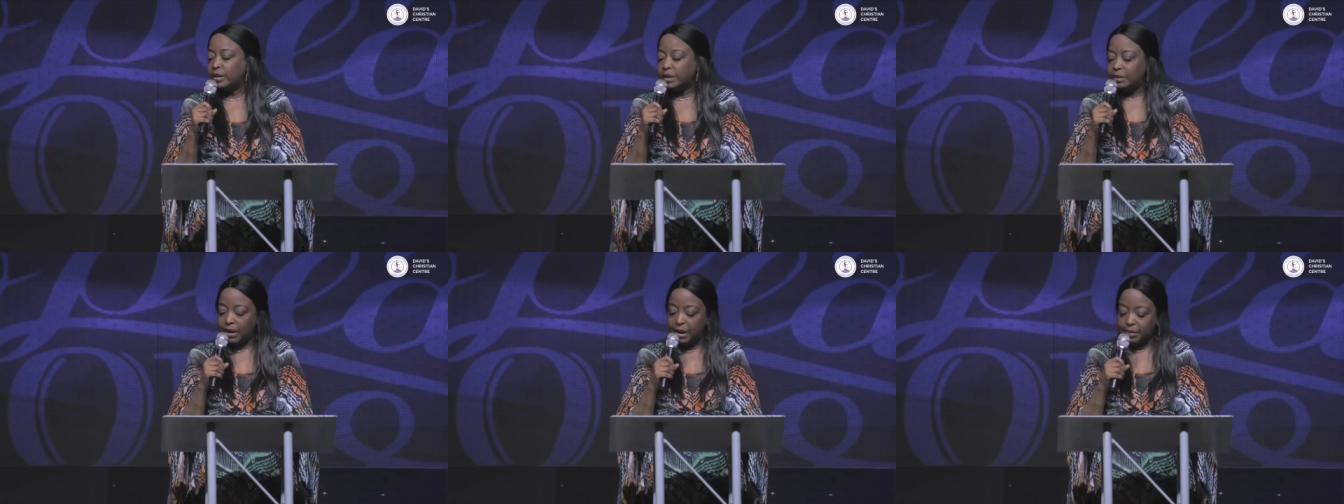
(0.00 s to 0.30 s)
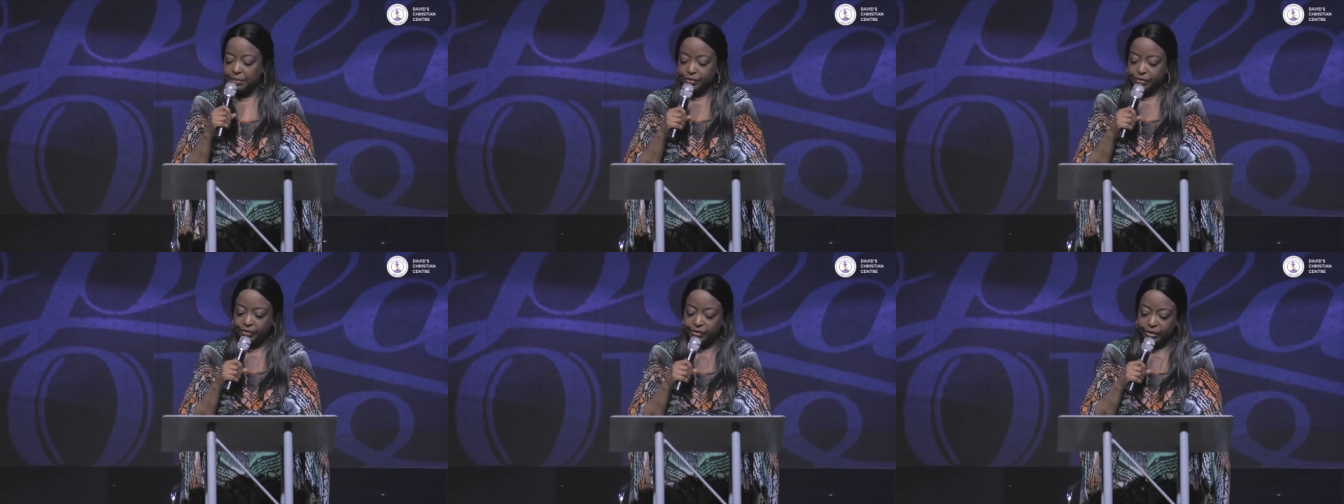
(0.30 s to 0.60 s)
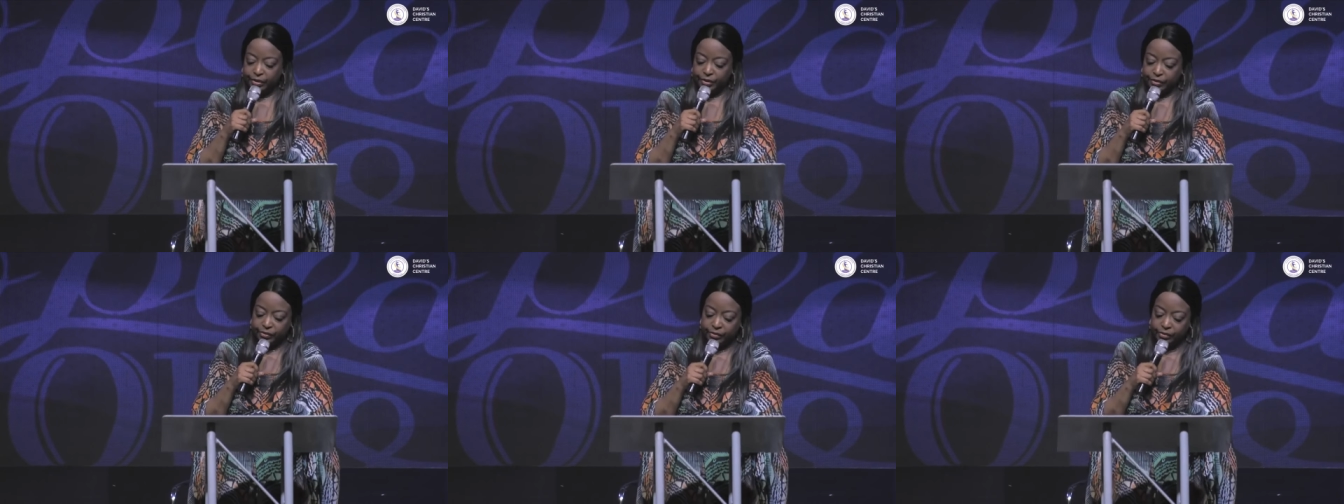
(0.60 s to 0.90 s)
The Bible
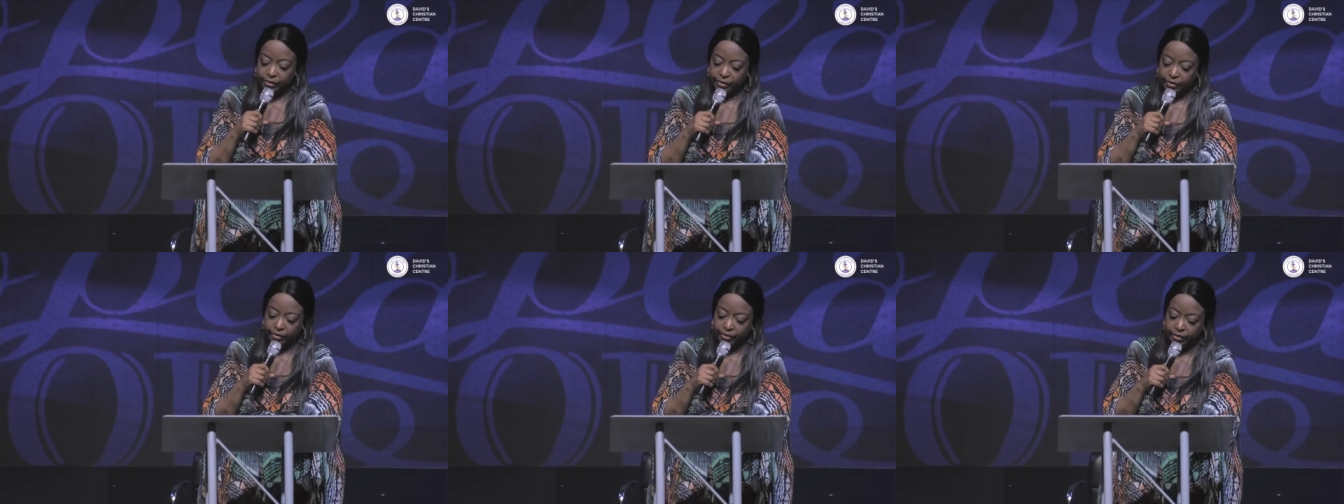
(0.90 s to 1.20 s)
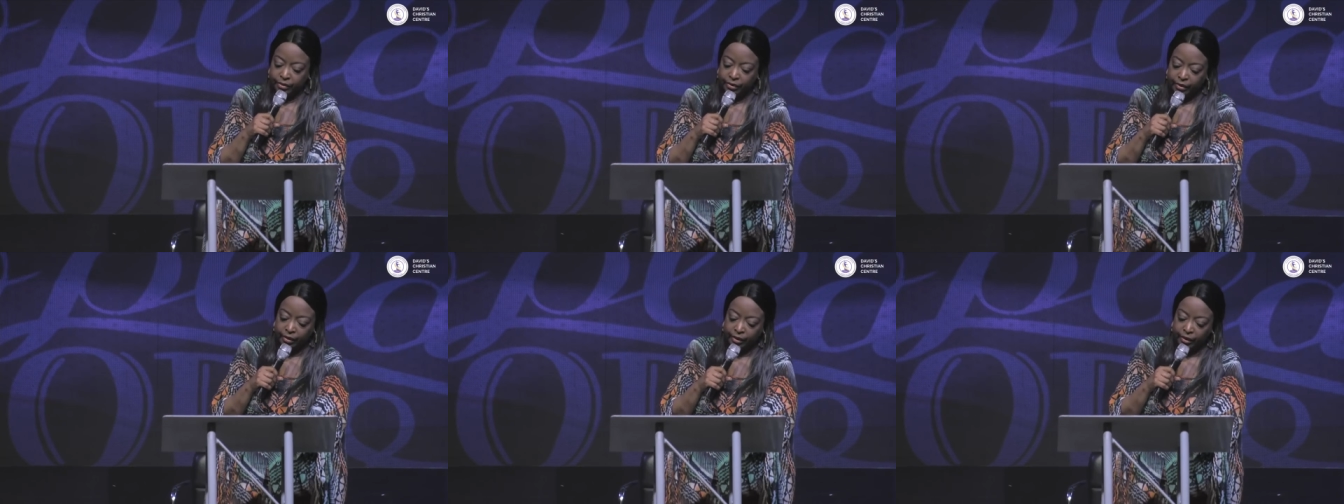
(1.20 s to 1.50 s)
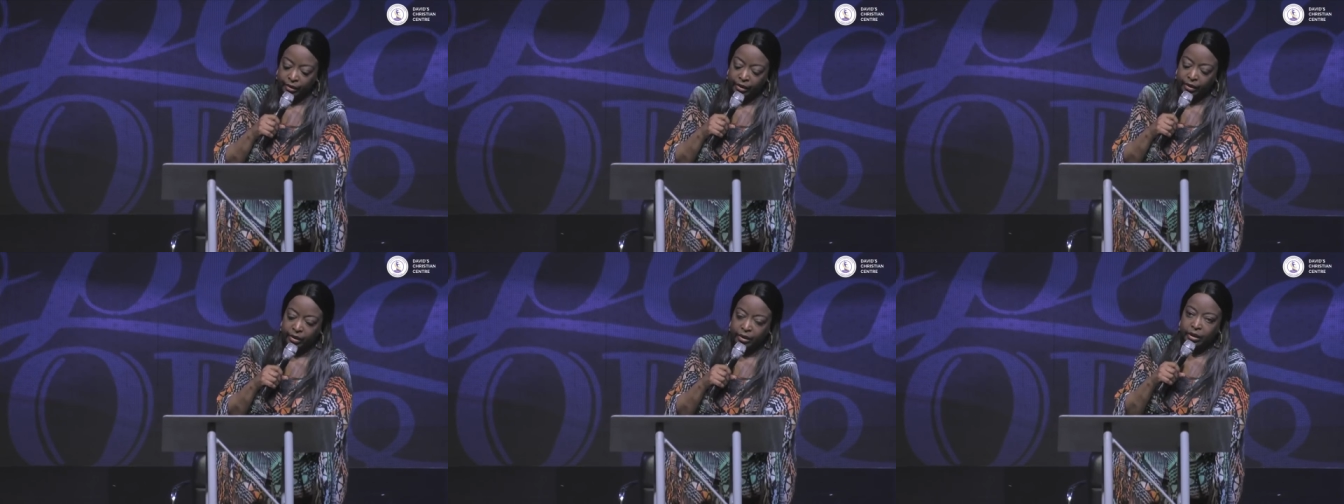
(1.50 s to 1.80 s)
says,
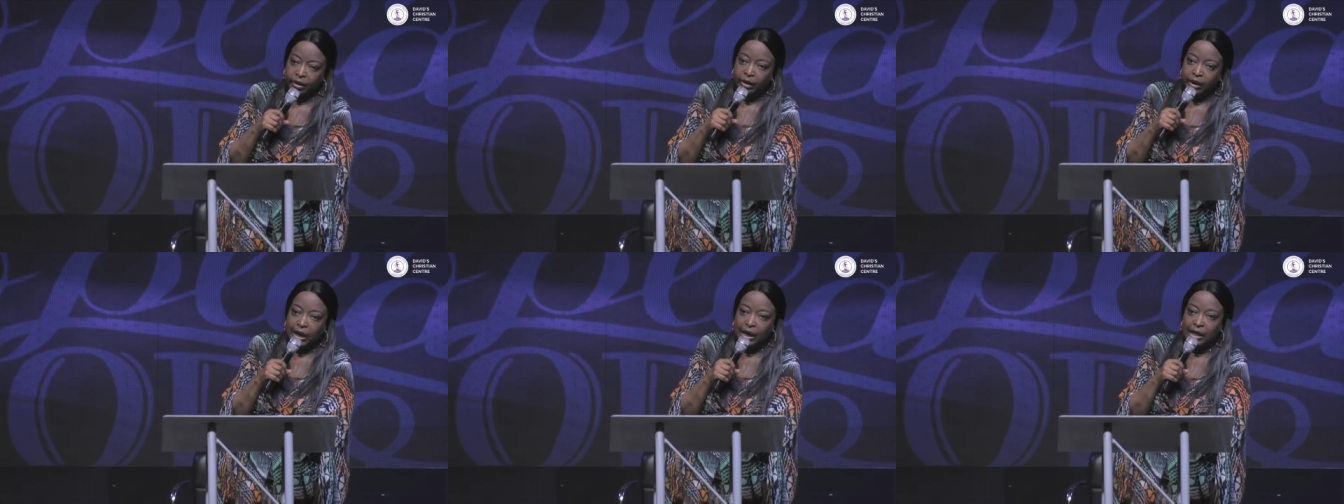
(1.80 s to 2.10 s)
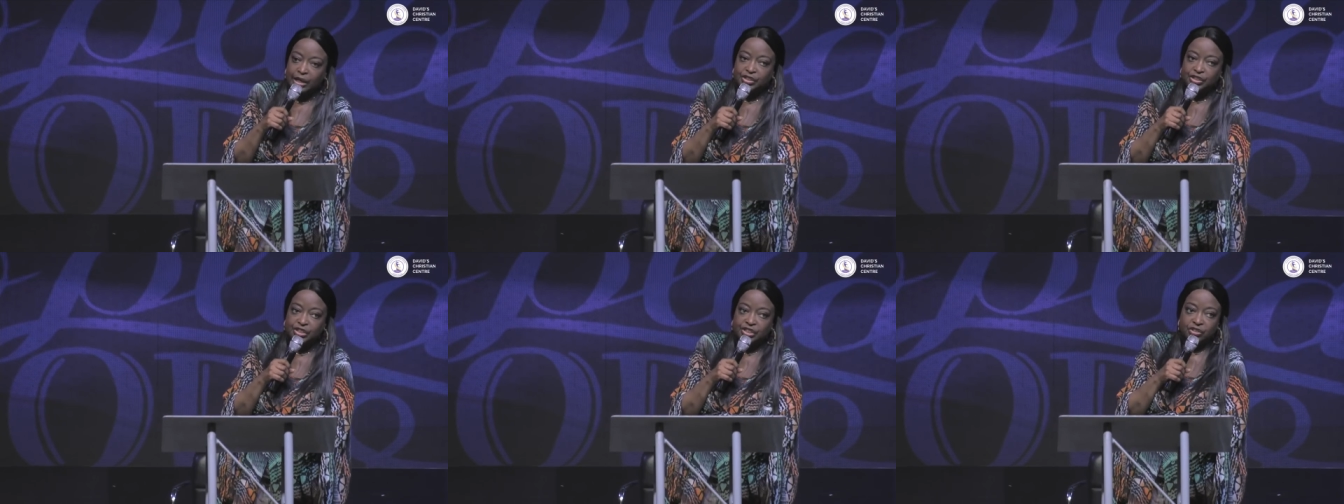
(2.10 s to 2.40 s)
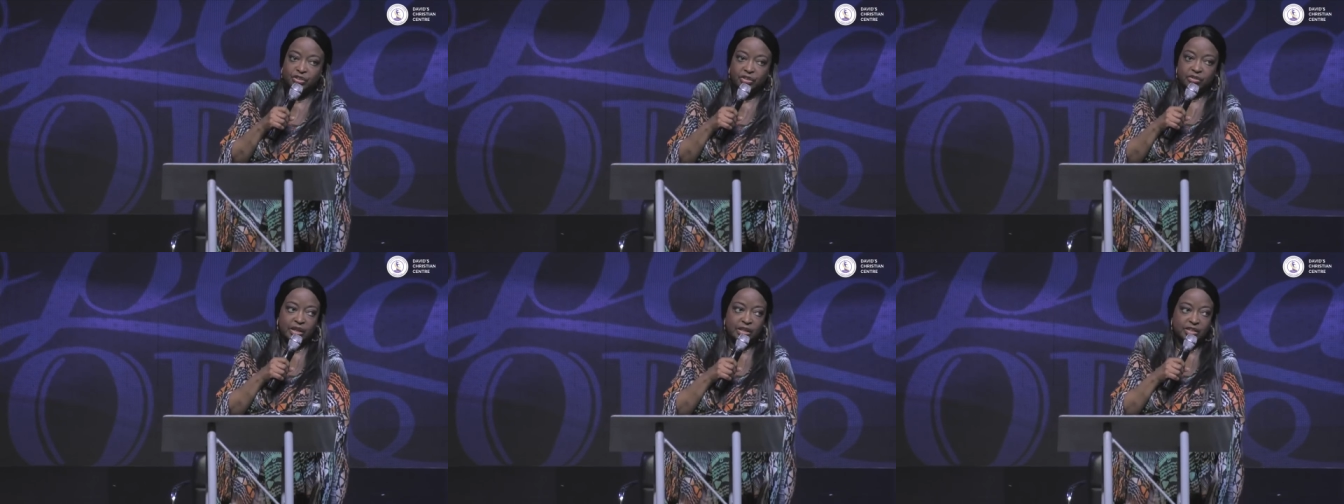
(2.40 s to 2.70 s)
and
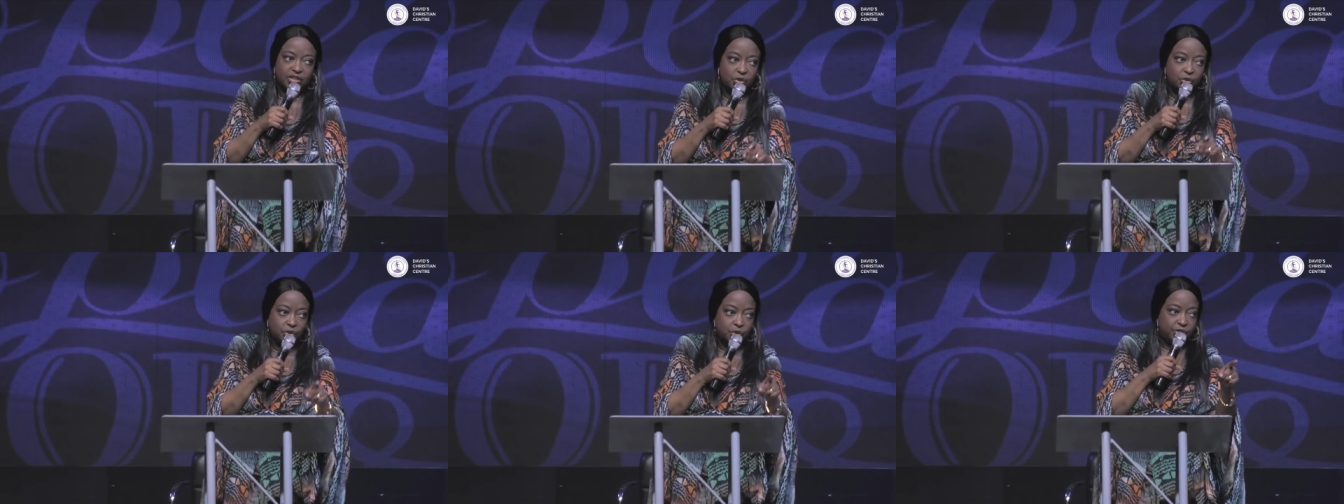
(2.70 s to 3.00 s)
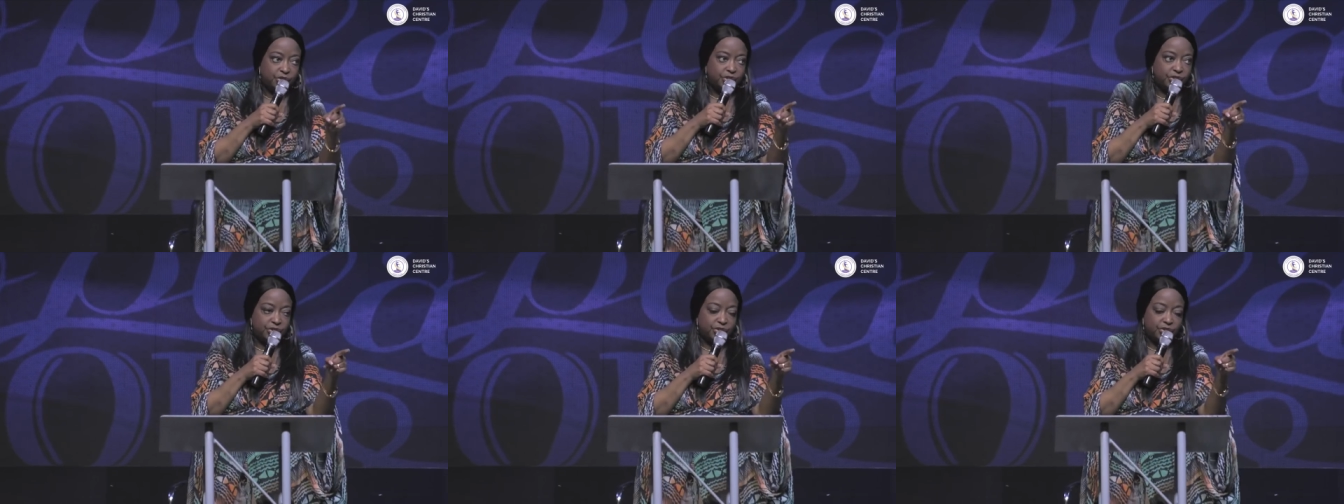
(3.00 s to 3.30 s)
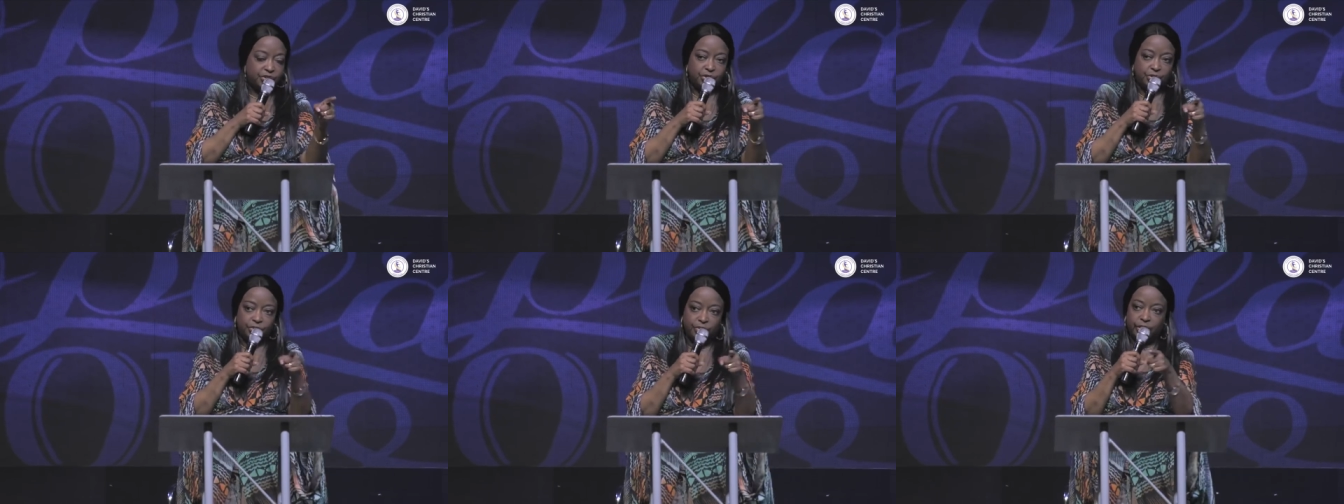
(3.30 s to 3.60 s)
Jesus has
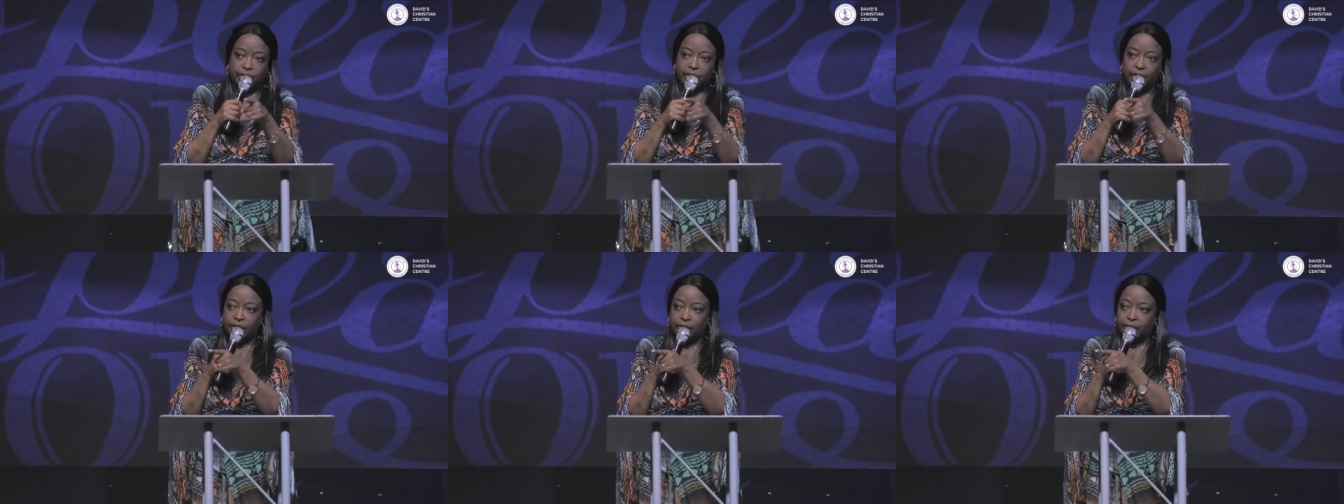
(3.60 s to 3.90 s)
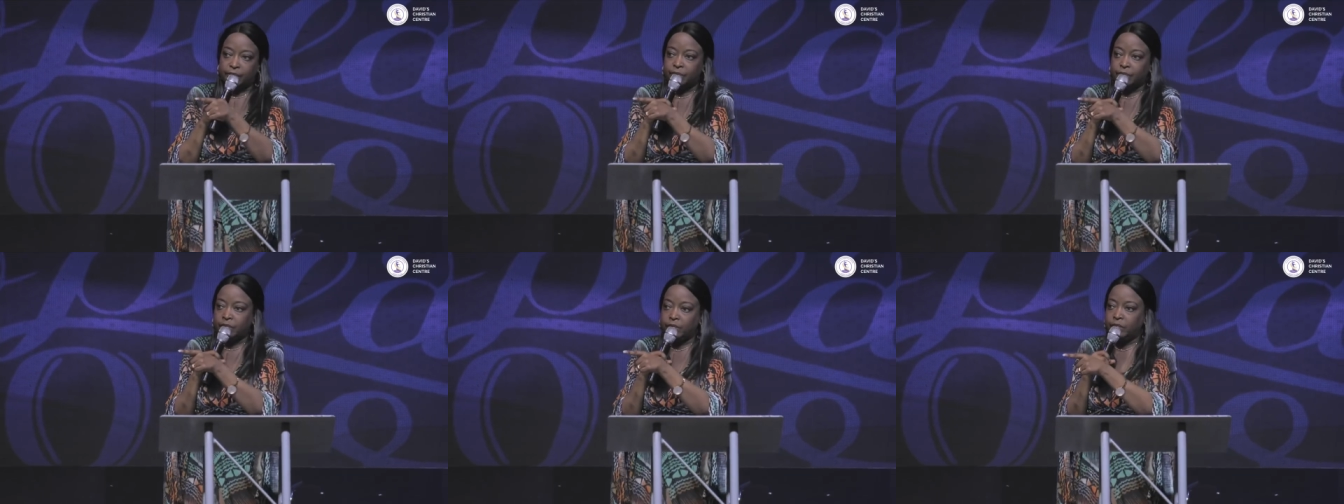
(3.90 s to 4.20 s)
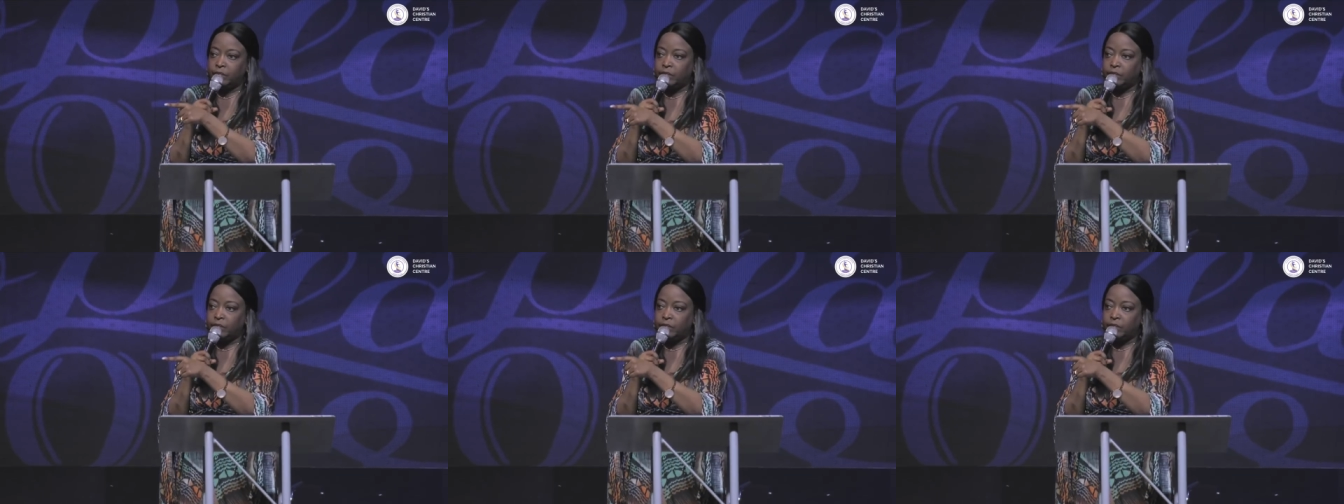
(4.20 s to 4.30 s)
noticed you here.